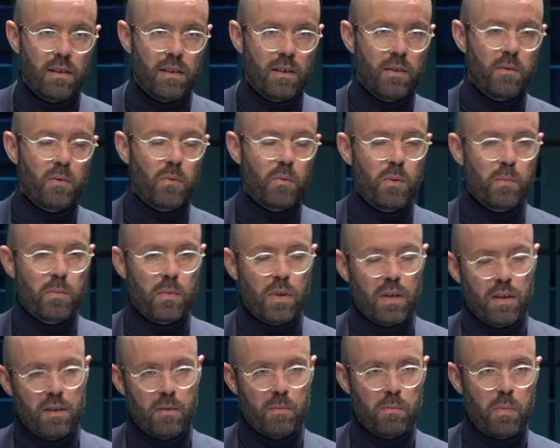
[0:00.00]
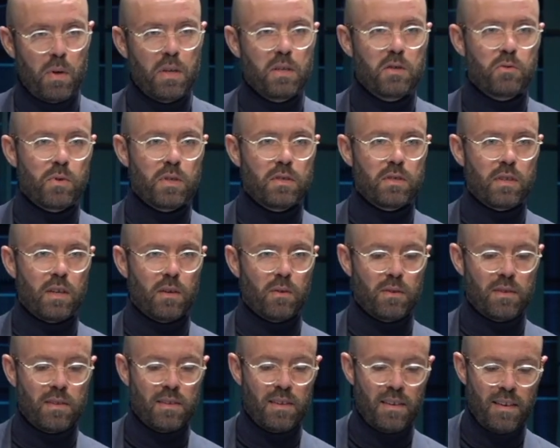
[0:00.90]
room, then please reach
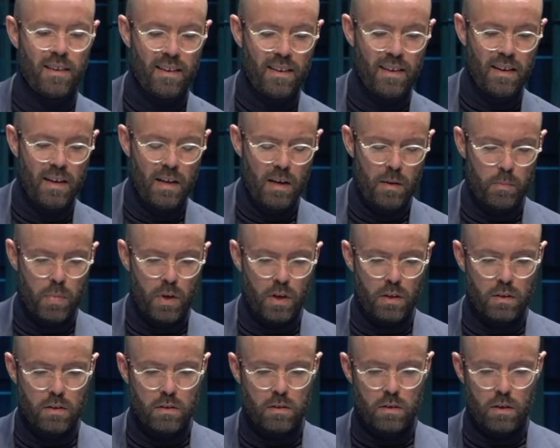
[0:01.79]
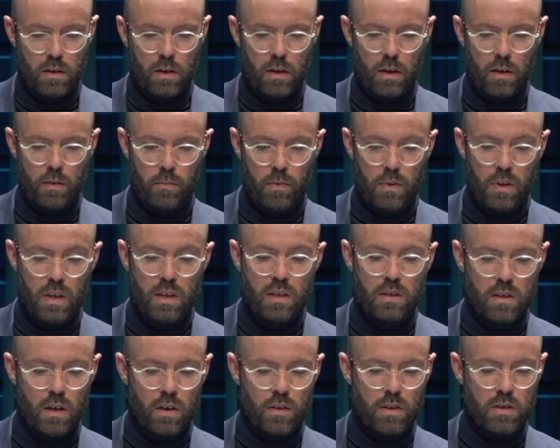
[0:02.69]
out. But
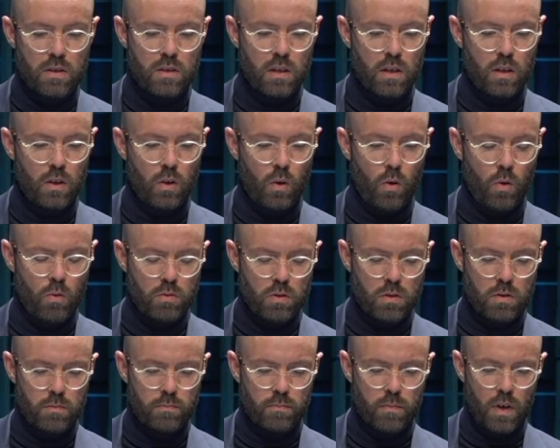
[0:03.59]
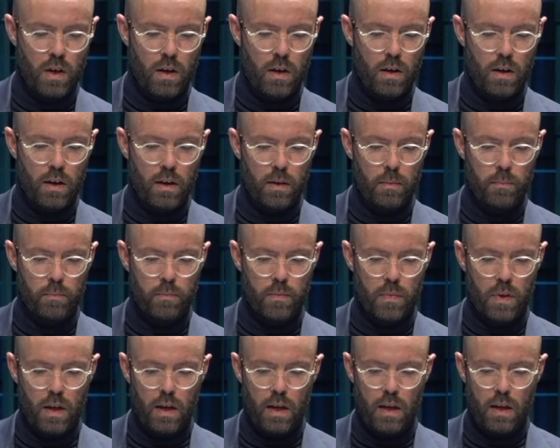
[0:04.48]
these are the CEOs,
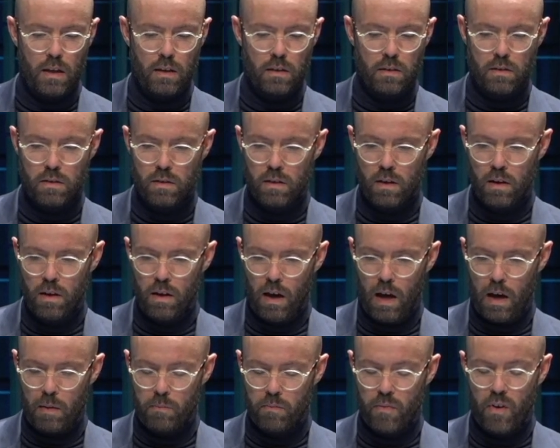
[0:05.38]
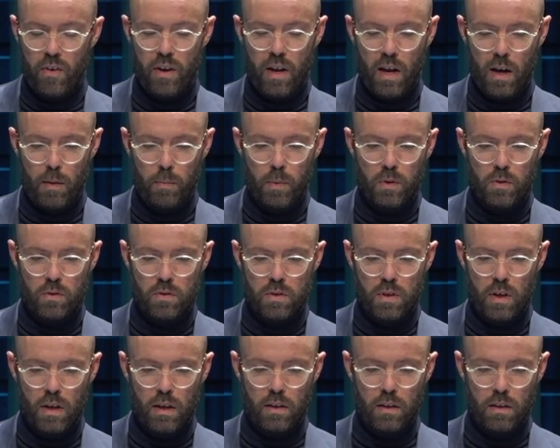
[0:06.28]
and I'm very happy to
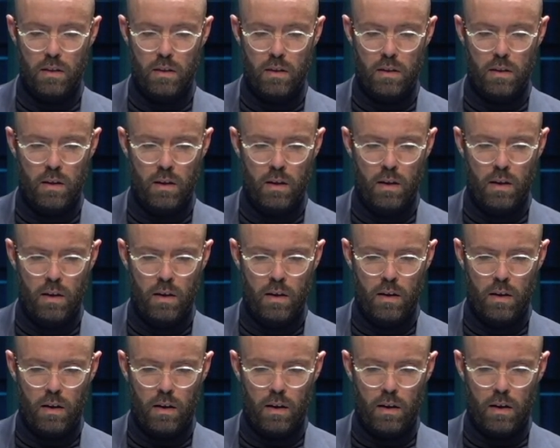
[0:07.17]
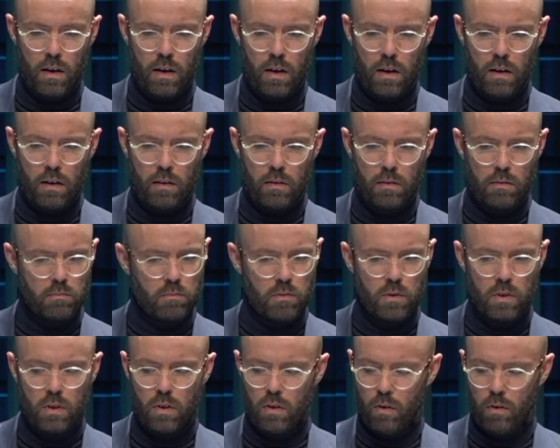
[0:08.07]
say that
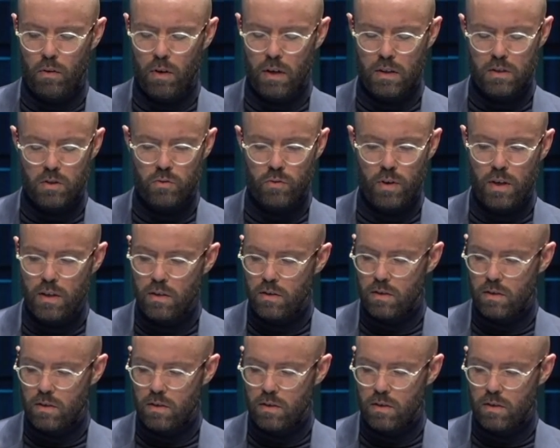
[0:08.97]
as strange